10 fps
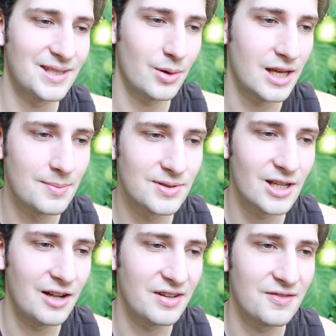So him
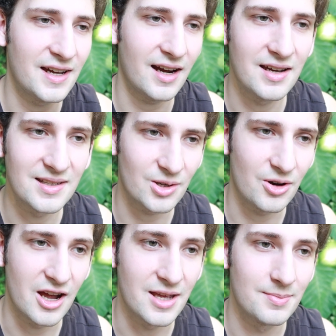solving various
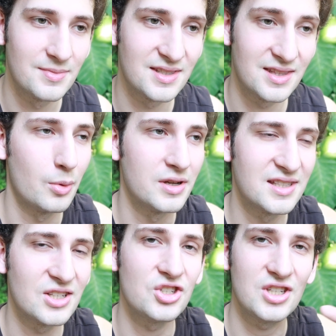crimes, the ones
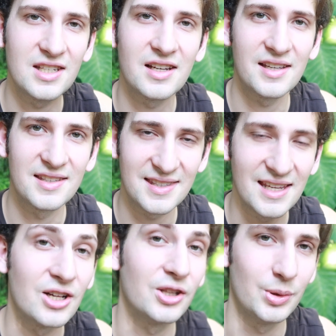that she does
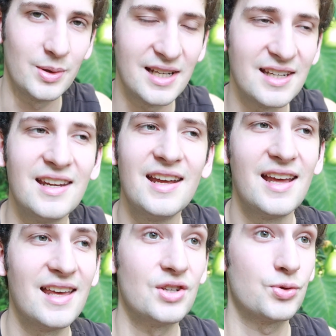included,
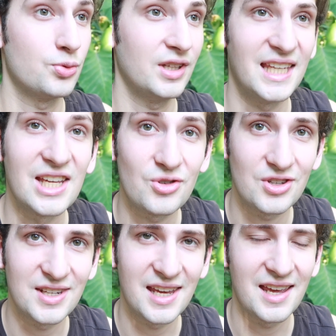is really
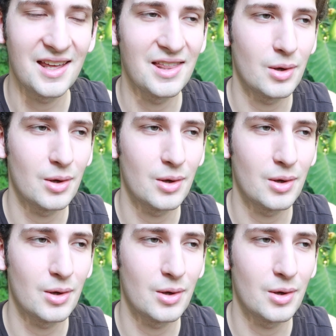interesting.